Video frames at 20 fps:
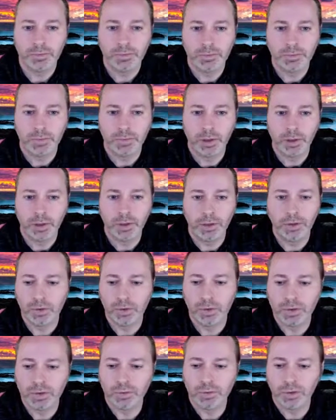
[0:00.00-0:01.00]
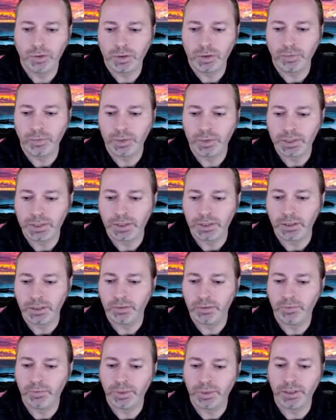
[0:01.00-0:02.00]
Unusable completely,
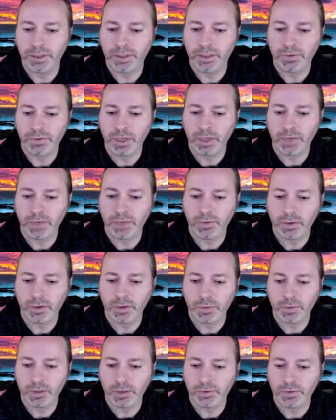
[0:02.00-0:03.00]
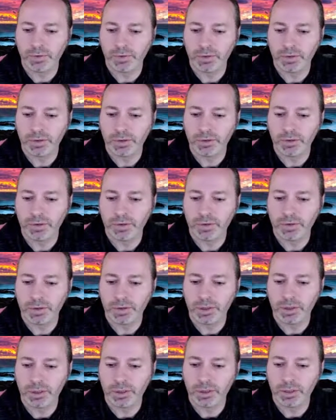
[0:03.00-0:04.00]
but if you have another microphone to use,
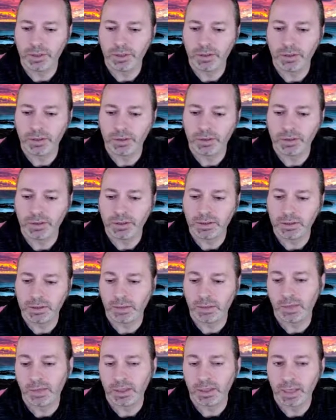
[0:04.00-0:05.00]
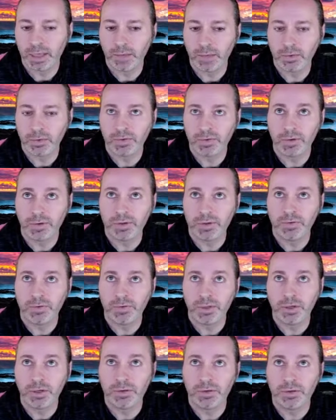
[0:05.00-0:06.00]
this isn't a bad camera as far as the
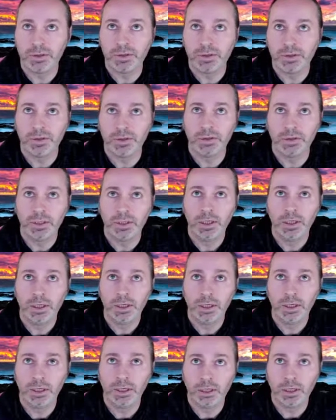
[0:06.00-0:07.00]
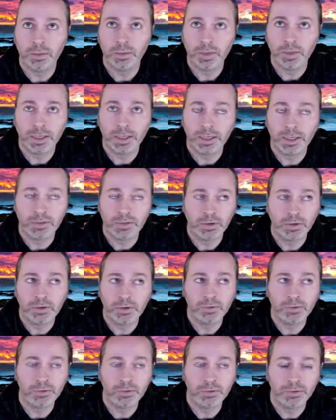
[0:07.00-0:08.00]
video is concerned. Again, it's very
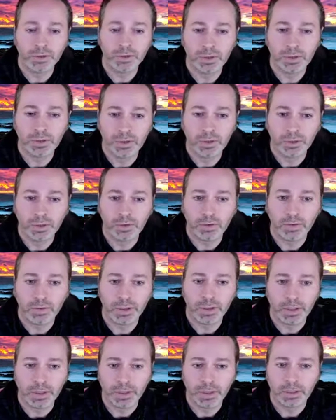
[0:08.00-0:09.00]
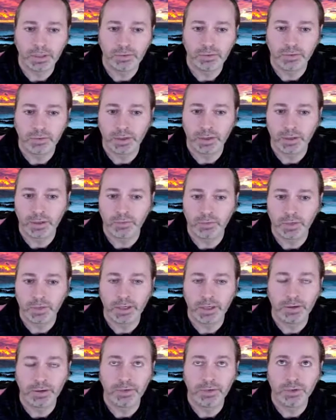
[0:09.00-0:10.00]
overdriven in overhead lighting. Right
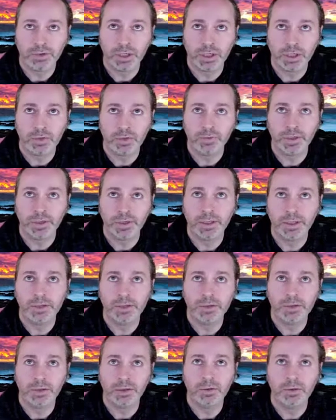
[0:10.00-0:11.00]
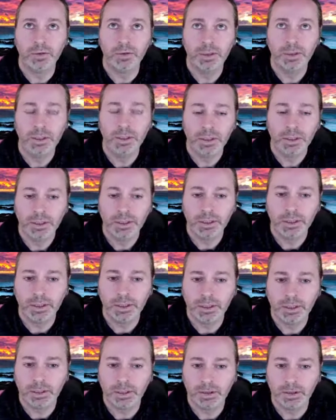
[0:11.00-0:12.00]
now I have shade over my head, so
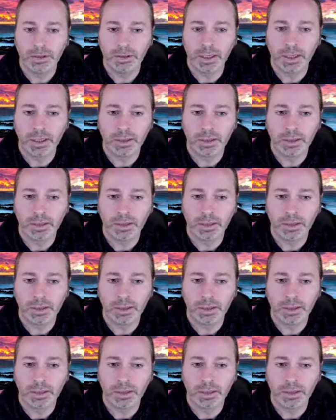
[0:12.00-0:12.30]
it's still not